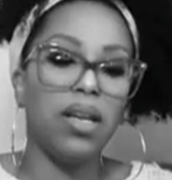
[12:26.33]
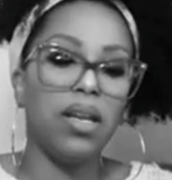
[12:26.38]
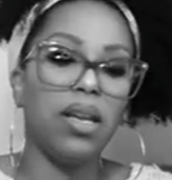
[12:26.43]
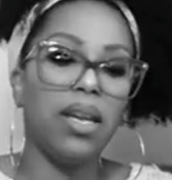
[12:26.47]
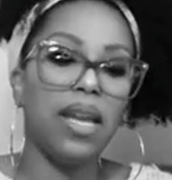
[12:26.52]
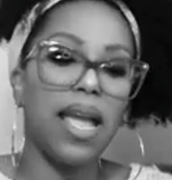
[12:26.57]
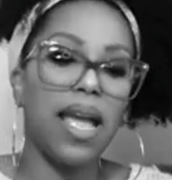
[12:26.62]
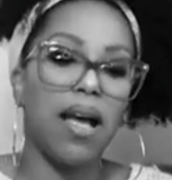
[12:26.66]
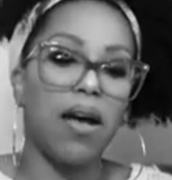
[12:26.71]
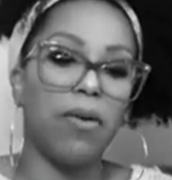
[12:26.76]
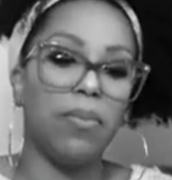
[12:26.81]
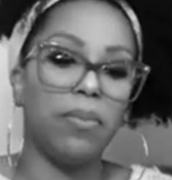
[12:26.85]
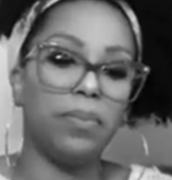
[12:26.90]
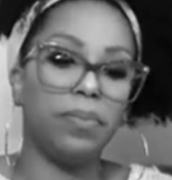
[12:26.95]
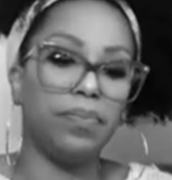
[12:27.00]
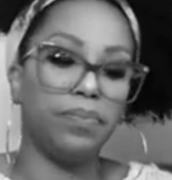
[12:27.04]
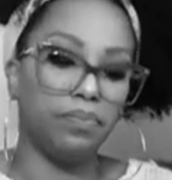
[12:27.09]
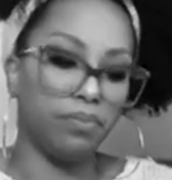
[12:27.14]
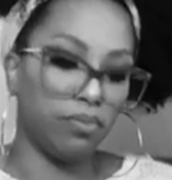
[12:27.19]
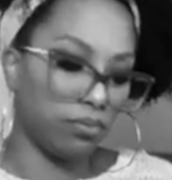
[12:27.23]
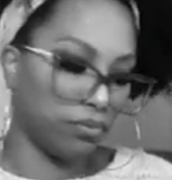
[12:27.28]
Now,
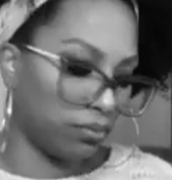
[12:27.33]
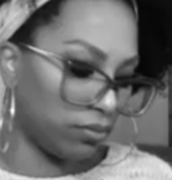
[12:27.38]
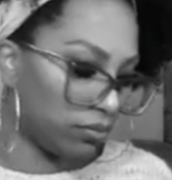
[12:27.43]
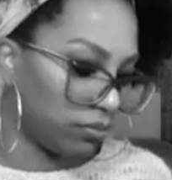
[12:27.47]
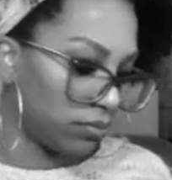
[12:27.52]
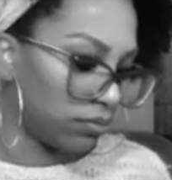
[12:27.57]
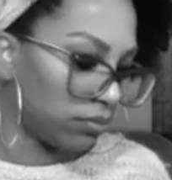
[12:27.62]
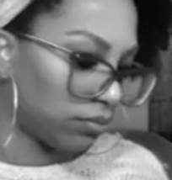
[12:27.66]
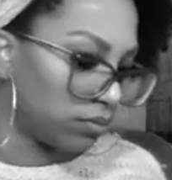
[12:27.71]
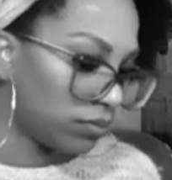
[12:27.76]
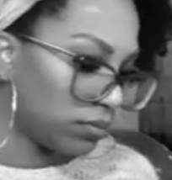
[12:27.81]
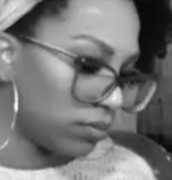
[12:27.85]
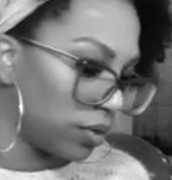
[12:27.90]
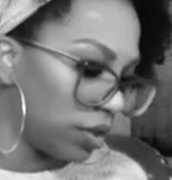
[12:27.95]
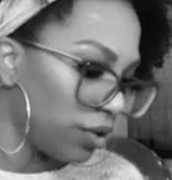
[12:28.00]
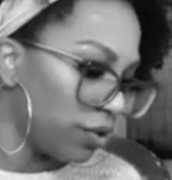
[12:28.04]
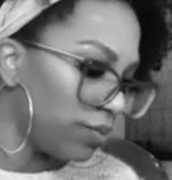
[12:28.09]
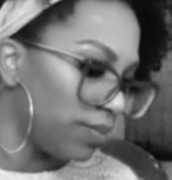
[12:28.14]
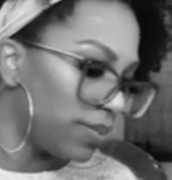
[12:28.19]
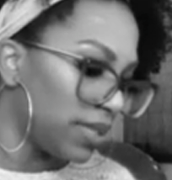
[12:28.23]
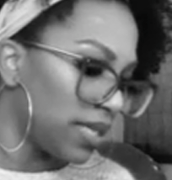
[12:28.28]

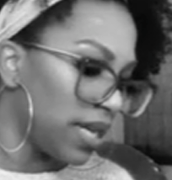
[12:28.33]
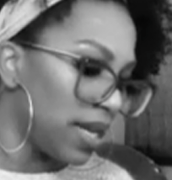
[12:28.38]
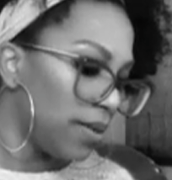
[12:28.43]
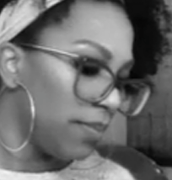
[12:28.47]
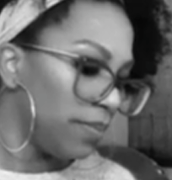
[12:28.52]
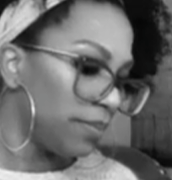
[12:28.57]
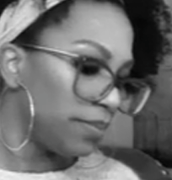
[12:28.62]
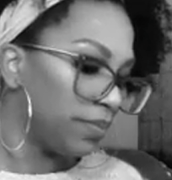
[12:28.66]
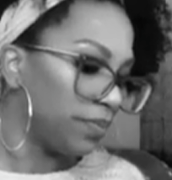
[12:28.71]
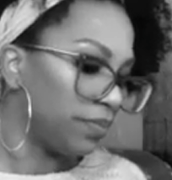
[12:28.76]
oopsie.